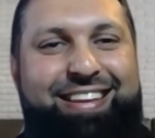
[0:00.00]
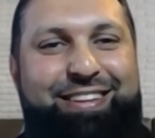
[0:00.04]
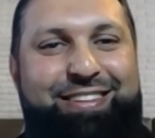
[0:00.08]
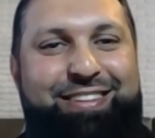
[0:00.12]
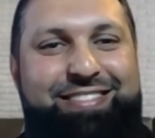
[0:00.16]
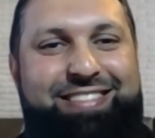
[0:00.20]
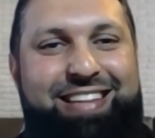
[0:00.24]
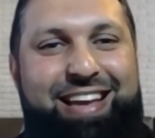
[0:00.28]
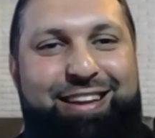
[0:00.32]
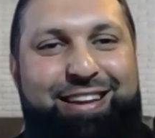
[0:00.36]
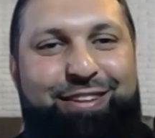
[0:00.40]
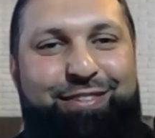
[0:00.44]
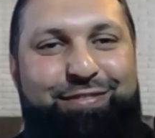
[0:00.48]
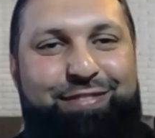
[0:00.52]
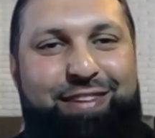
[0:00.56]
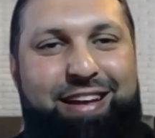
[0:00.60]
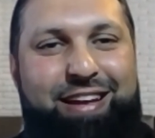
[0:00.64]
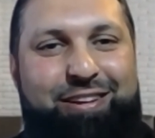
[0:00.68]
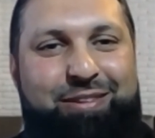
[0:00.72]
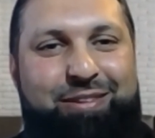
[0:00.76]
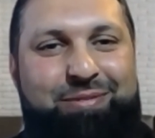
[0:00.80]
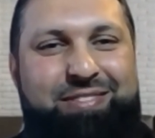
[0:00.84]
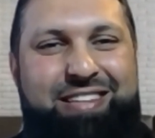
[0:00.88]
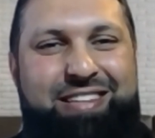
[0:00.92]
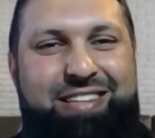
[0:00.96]
Sign off. I
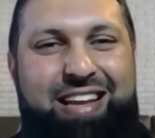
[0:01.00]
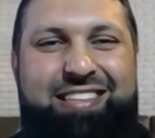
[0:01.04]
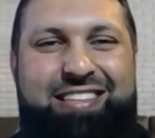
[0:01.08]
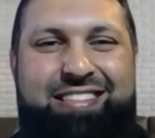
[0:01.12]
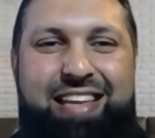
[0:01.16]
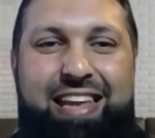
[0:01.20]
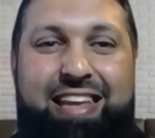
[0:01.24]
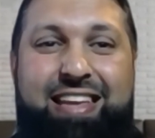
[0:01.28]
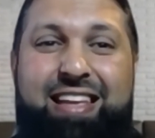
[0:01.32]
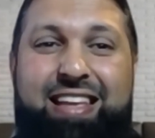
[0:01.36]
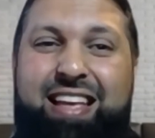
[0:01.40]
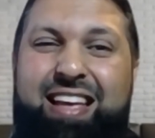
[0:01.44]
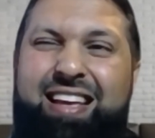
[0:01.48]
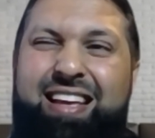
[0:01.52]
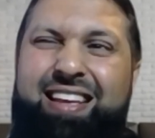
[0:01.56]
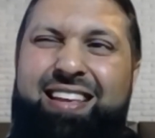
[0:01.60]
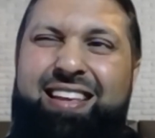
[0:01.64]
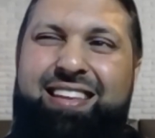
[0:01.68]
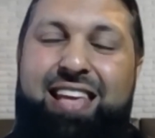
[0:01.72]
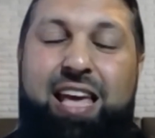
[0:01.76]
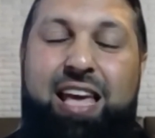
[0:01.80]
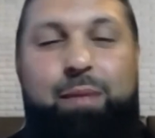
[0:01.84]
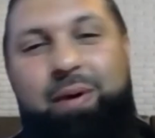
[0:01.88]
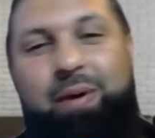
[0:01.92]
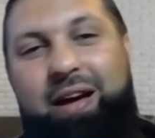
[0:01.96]
was kind of saying,
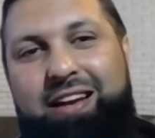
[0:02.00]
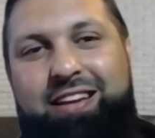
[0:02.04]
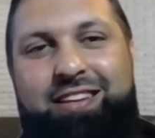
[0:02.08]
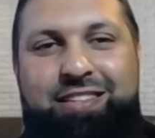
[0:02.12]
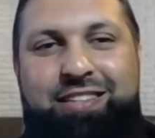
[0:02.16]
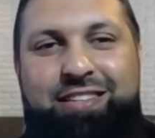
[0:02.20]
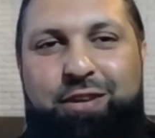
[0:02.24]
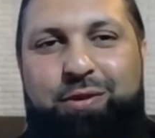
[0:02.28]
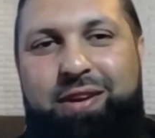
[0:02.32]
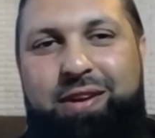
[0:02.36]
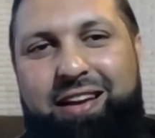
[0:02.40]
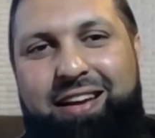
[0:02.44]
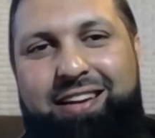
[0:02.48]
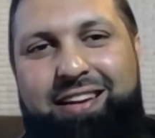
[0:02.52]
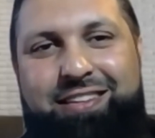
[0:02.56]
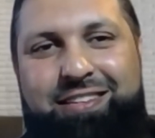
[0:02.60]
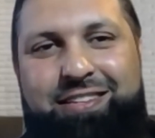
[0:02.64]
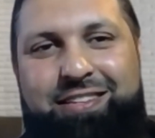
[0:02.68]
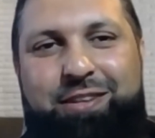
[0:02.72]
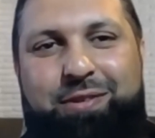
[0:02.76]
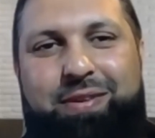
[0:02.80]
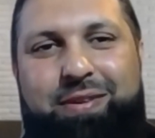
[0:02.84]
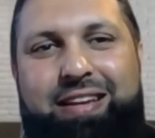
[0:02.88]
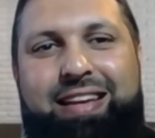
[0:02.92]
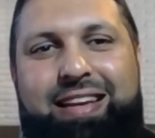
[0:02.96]
yeah, but I can do
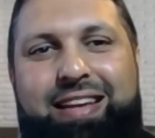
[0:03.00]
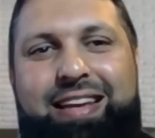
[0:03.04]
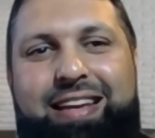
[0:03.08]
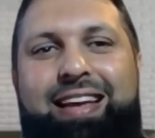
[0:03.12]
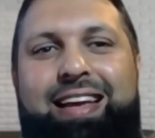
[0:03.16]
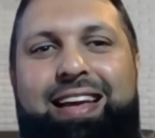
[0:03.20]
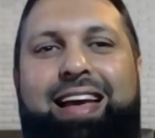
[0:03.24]
it.